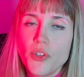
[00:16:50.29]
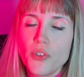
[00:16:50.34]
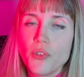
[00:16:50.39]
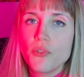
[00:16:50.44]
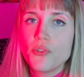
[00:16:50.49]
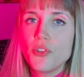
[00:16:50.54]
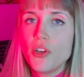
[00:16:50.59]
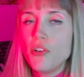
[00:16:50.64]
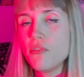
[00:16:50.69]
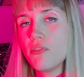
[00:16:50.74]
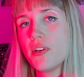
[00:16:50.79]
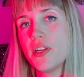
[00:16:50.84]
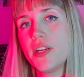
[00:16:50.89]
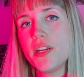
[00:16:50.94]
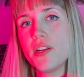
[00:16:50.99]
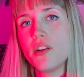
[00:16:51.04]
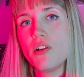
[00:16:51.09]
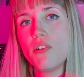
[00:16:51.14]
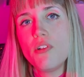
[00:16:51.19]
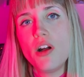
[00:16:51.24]
you don't
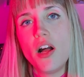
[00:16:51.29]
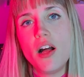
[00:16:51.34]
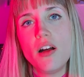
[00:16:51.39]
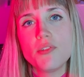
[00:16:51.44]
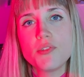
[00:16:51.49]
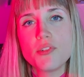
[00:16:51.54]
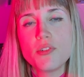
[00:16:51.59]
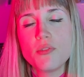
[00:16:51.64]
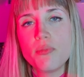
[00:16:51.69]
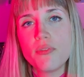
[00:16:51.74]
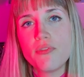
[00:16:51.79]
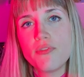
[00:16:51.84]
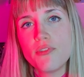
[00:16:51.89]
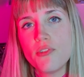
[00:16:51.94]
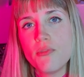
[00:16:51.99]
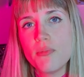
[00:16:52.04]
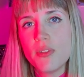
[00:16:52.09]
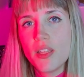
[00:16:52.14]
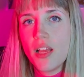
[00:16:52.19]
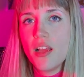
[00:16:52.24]
really know how to
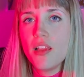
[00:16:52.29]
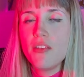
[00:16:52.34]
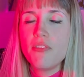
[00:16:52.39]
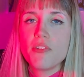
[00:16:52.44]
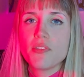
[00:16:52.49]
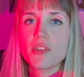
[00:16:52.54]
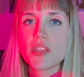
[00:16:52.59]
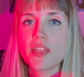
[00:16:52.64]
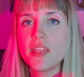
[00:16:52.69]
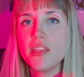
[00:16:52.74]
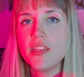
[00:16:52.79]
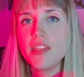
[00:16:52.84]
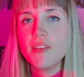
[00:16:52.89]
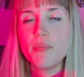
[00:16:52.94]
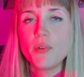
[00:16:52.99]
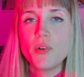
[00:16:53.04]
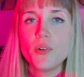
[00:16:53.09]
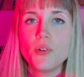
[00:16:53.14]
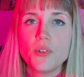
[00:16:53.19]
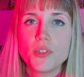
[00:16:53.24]
perform live on a
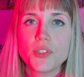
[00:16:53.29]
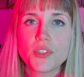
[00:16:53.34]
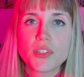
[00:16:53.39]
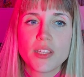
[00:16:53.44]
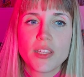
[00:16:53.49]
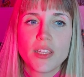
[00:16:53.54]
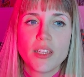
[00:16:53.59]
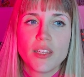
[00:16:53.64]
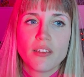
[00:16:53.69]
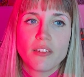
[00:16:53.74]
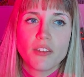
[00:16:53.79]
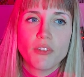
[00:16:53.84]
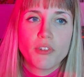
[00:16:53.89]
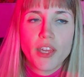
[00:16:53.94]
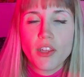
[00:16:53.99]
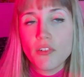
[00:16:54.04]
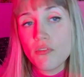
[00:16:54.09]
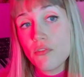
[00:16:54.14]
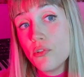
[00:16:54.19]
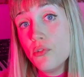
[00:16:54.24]
keyboard, you
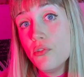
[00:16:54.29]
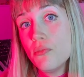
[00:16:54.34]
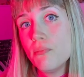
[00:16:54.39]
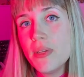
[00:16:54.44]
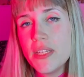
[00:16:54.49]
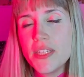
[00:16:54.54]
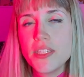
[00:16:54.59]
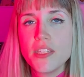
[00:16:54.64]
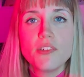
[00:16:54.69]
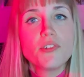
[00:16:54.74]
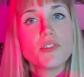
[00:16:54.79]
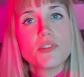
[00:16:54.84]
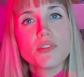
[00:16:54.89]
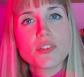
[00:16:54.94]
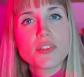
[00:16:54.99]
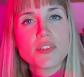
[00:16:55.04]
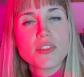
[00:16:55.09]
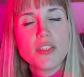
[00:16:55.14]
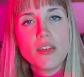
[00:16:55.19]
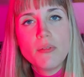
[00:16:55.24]
can route MIDI into a
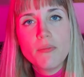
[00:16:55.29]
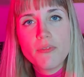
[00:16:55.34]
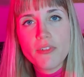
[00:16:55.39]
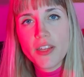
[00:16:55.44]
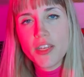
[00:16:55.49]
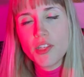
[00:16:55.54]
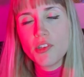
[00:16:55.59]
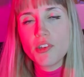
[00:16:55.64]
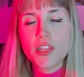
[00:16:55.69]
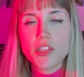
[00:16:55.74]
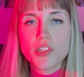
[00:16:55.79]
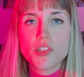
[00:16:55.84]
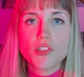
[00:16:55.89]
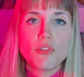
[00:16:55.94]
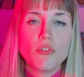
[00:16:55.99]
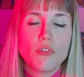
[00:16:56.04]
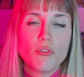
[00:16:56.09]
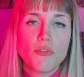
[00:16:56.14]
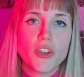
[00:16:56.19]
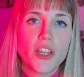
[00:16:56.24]
synth and you can
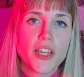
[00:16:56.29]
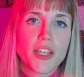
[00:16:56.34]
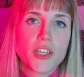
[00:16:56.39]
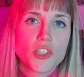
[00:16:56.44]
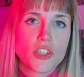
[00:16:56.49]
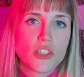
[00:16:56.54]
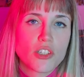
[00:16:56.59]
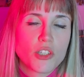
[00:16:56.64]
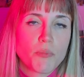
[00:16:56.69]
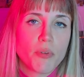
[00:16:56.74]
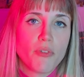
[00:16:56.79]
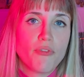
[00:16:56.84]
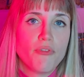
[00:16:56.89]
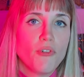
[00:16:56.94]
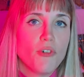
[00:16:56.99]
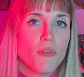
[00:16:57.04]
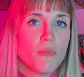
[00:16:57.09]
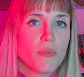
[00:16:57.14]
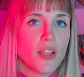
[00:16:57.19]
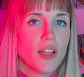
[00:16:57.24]
sort of like just
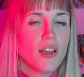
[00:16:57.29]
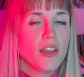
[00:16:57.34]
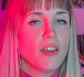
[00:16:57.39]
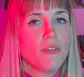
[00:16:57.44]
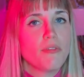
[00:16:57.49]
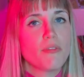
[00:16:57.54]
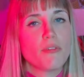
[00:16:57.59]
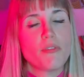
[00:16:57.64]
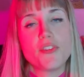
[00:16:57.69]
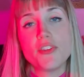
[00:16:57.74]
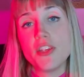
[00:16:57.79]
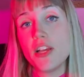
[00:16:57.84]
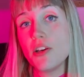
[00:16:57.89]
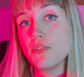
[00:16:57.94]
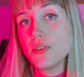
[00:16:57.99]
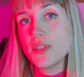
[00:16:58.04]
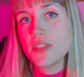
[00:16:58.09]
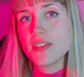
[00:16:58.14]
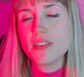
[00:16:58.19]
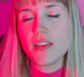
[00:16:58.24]
perform live with
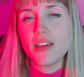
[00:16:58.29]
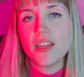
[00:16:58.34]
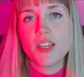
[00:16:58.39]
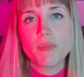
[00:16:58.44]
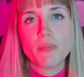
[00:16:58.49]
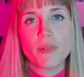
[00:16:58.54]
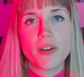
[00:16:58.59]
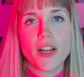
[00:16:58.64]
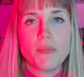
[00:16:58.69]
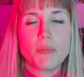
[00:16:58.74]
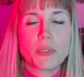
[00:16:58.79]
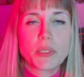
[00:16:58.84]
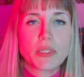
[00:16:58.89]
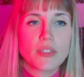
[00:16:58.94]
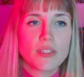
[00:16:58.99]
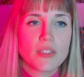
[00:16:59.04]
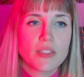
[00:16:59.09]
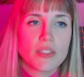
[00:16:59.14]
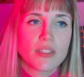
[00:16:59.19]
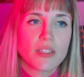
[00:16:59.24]
sound design
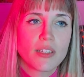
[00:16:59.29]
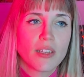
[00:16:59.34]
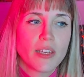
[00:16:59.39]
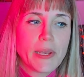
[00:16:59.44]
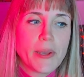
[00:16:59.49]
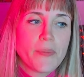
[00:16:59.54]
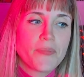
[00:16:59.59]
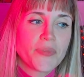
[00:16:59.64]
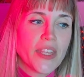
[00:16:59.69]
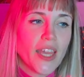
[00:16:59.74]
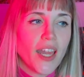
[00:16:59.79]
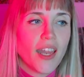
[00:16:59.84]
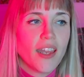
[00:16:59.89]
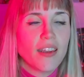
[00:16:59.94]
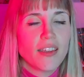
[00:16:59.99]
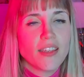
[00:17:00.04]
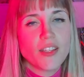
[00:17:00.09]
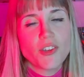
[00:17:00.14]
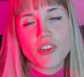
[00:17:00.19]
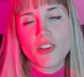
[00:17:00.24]
parameters
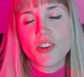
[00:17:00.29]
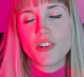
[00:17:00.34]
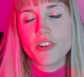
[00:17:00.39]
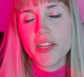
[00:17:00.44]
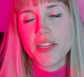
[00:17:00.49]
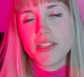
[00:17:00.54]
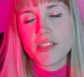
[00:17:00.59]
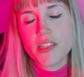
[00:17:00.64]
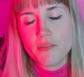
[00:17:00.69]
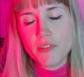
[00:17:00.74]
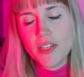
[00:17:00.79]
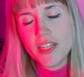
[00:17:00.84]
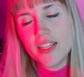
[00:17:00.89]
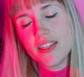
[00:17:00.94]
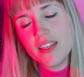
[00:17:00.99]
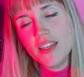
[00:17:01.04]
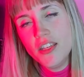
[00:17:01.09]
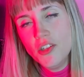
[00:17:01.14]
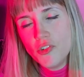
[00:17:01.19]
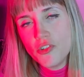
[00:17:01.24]
and you can create some
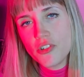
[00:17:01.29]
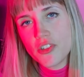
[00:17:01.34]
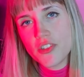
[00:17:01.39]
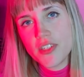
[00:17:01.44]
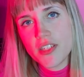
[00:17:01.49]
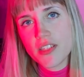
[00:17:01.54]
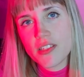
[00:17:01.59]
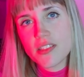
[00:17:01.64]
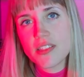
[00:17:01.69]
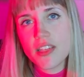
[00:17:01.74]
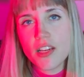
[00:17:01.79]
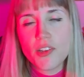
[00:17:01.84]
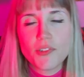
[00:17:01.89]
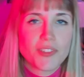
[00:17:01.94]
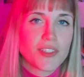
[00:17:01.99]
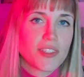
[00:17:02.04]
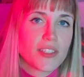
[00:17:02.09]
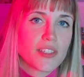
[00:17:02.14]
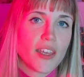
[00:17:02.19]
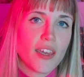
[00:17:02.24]
really interesting
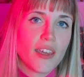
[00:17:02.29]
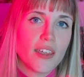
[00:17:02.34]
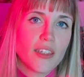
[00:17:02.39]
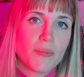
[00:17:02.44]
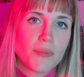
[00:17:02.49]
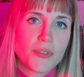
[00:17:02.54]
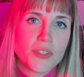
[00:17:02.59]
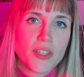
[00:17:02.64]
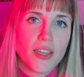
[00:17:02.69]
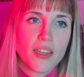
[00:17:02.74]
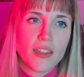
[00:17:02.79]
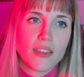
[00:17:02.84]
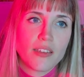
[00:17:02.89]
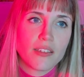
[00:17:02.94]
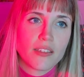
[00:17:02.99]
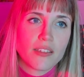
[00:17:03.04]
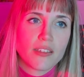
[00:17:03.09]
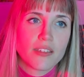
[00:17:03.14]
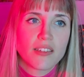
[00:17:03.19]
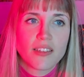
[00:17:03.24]
soundscapes
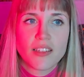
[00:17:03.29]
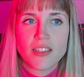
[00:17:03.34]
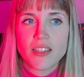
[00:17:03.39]
and